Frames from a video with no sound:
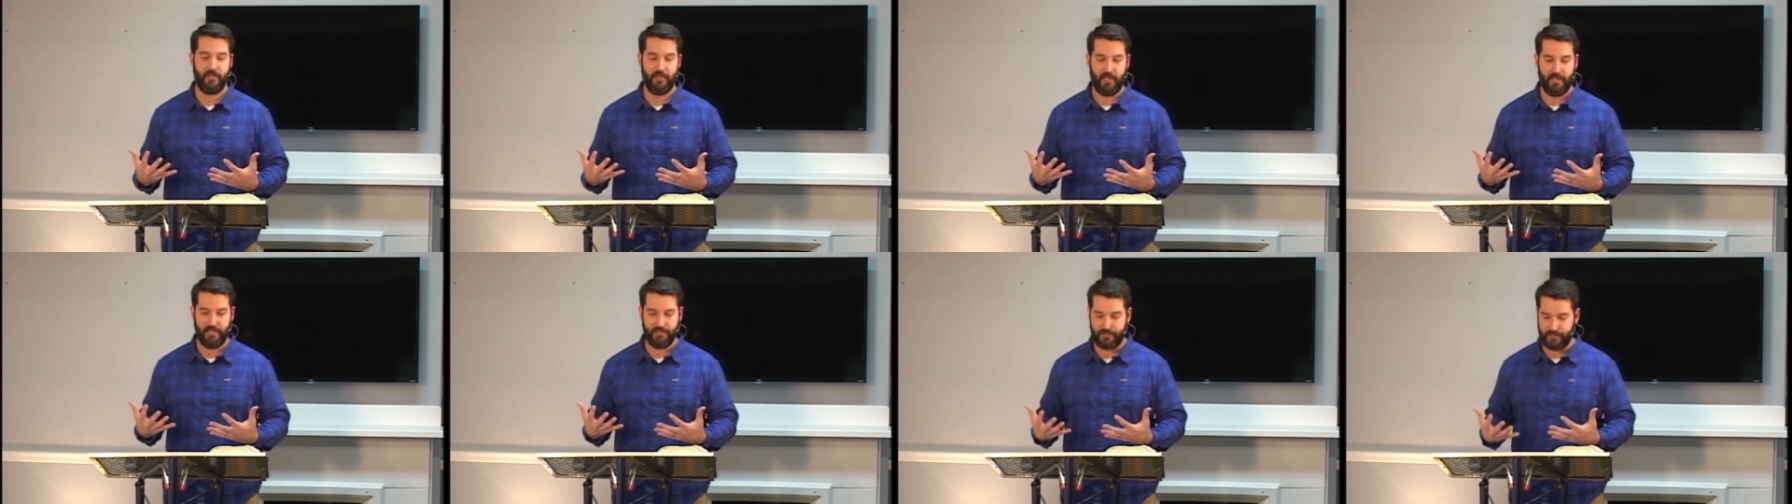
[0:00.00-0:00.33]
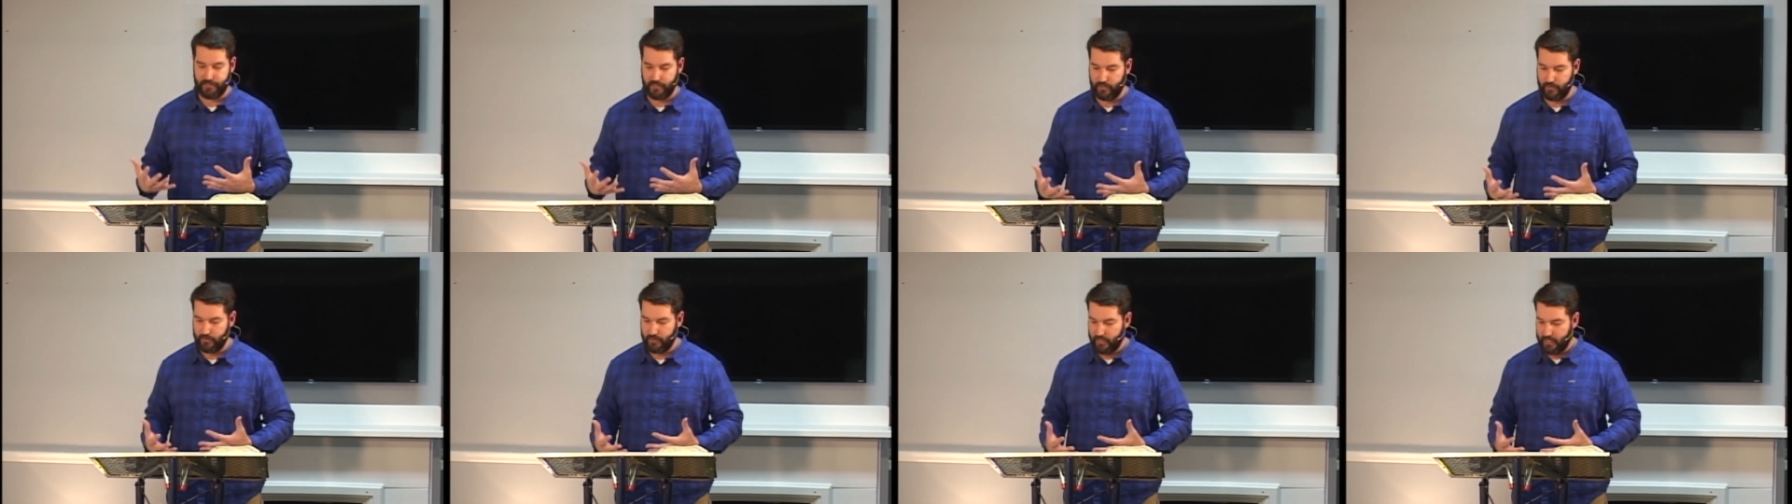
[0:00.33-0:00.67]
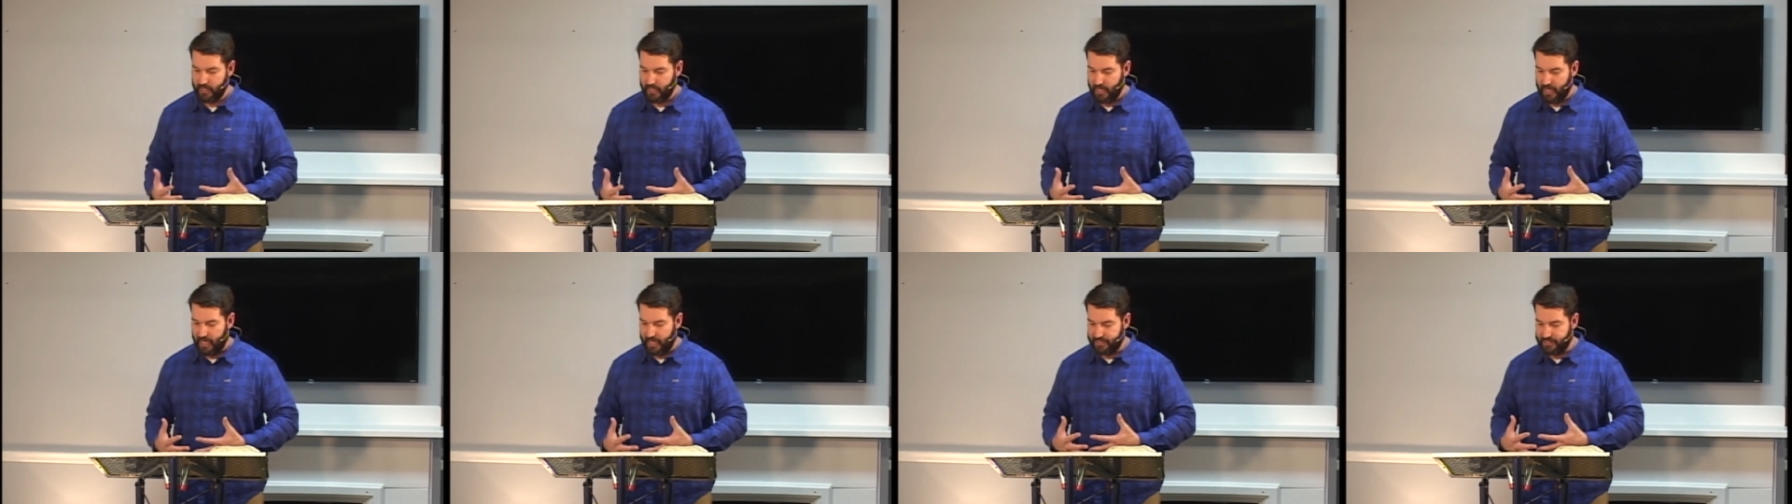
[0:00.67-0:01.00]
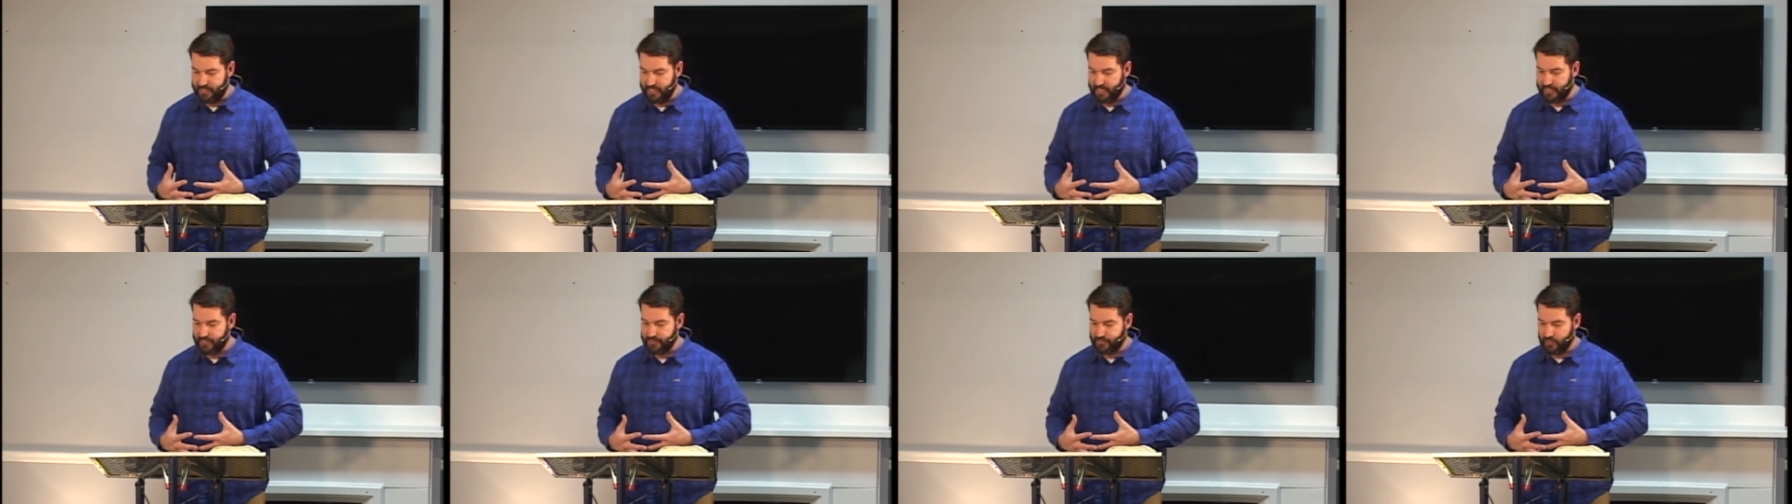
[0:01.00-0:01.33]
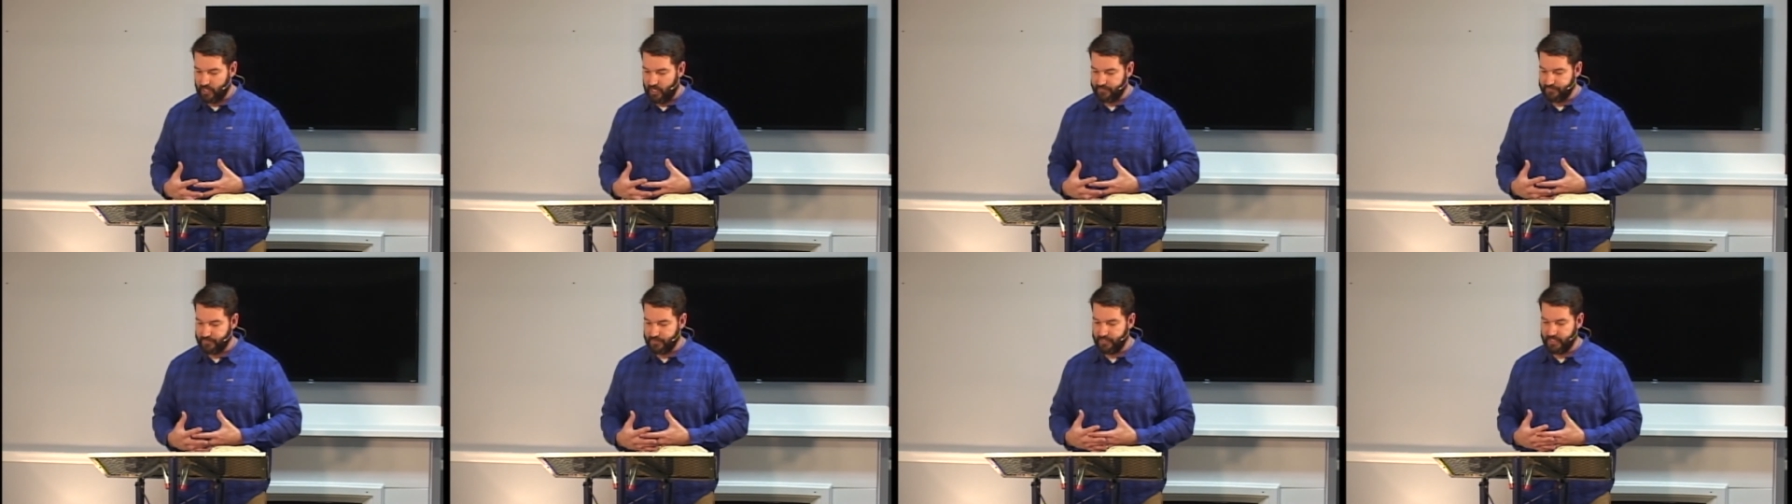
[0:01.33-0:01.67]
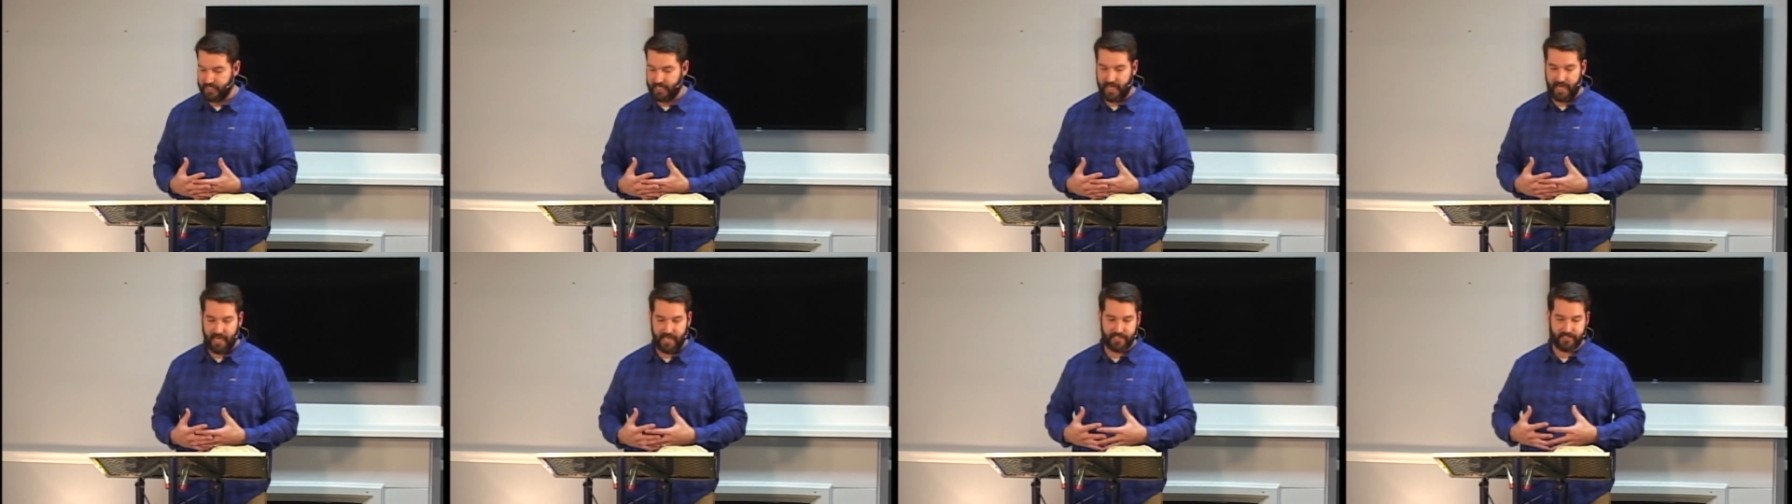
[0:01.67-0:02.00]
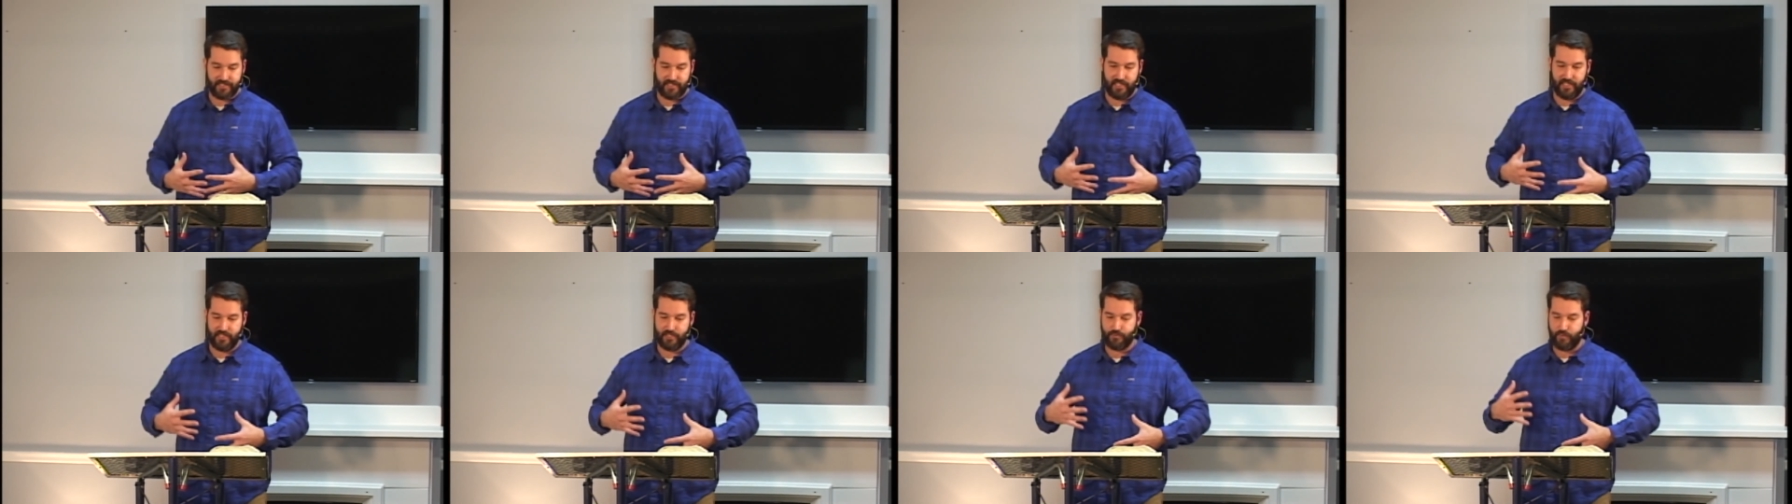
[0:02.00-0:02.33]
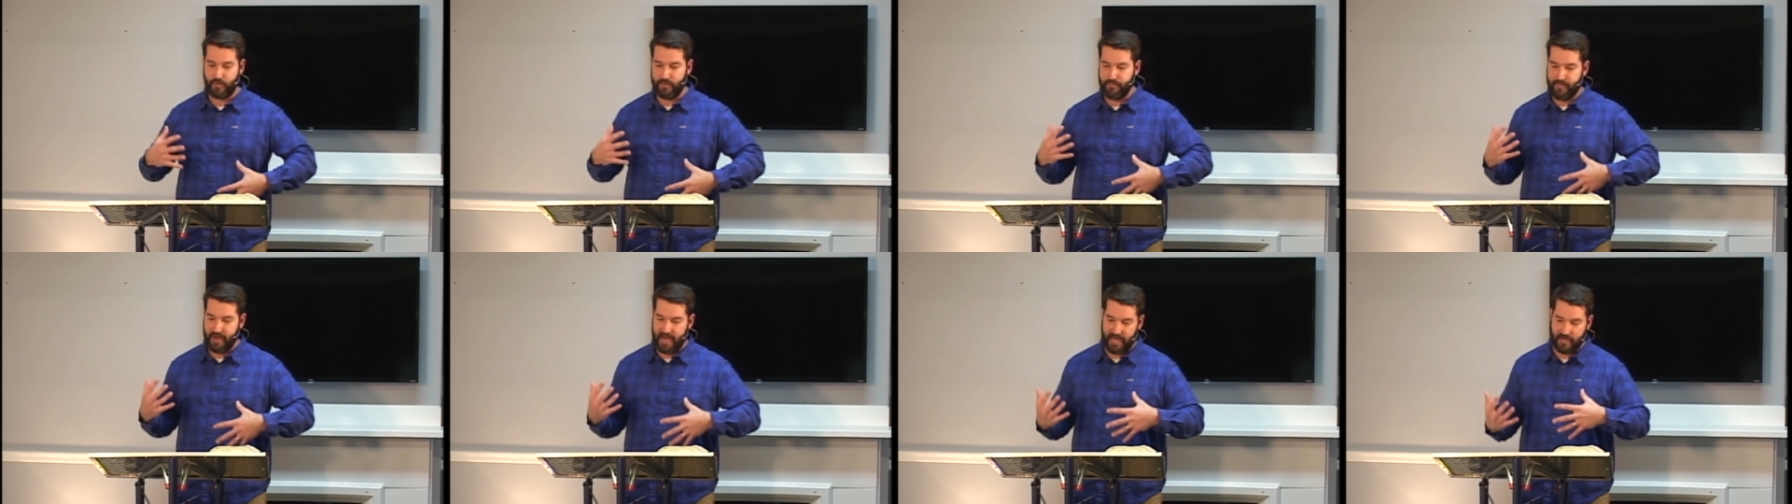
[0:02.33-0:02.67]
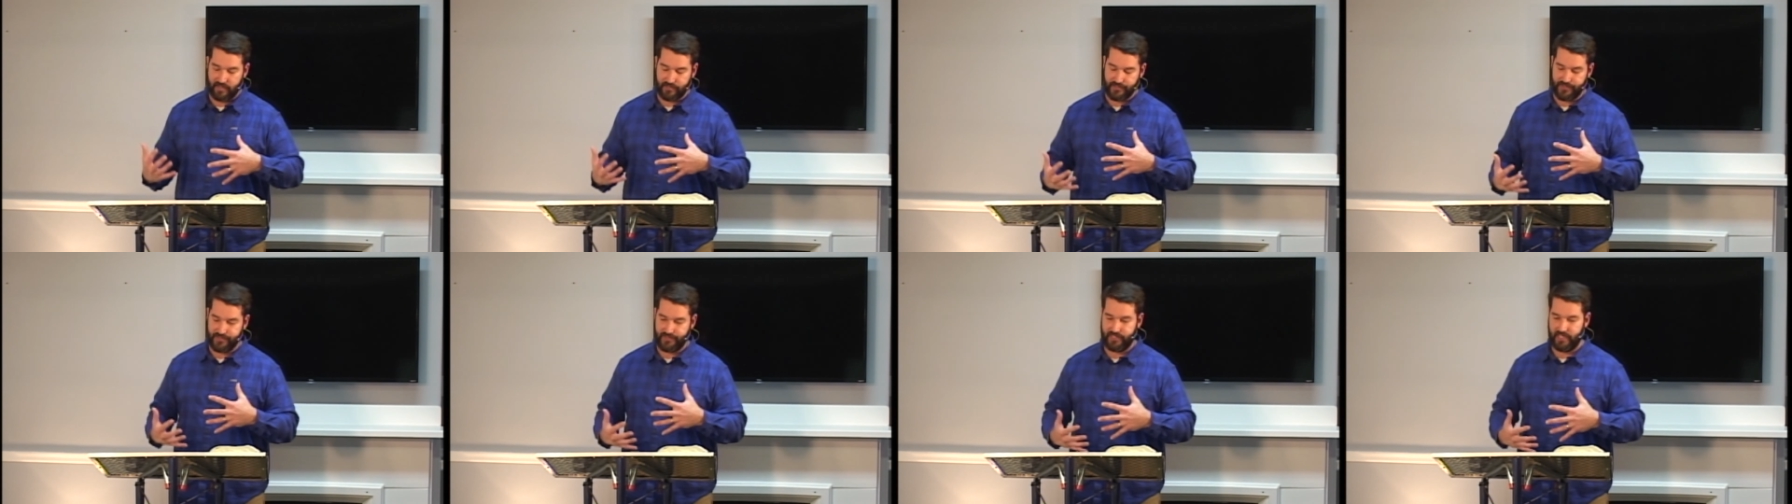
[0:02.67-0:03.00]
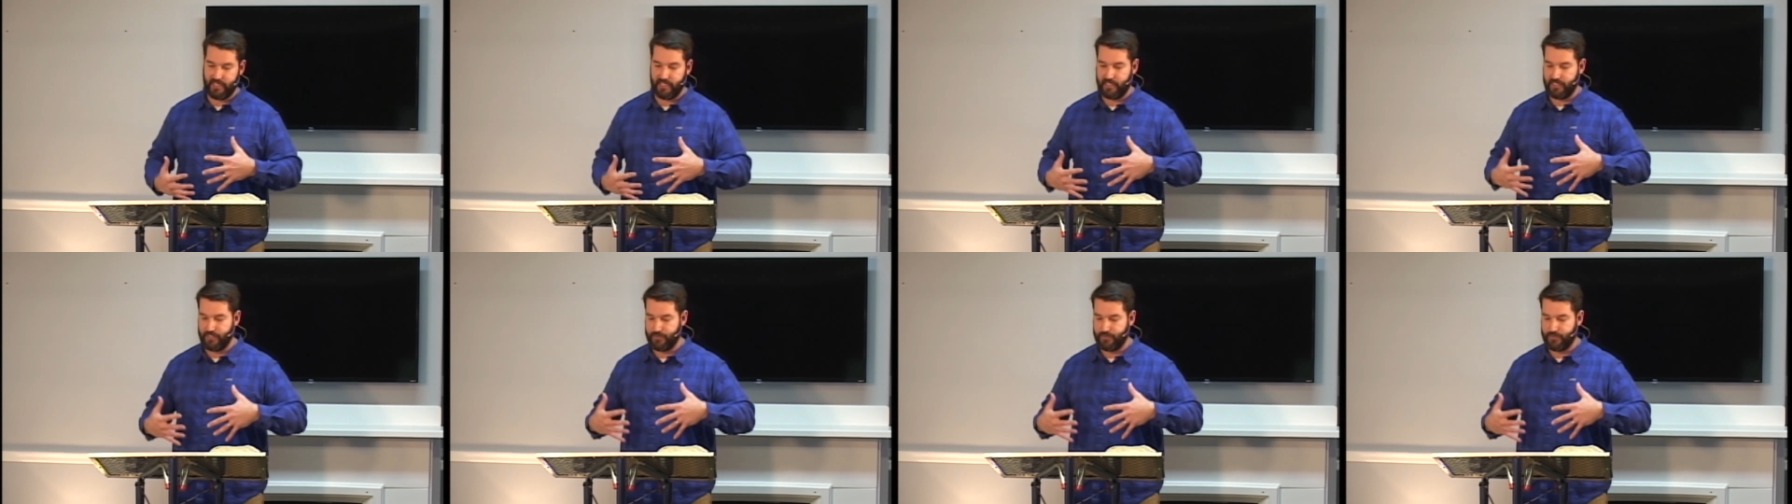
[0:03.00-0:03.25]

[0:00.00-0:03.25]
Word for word: And so I think it's often the case that as we battle sin,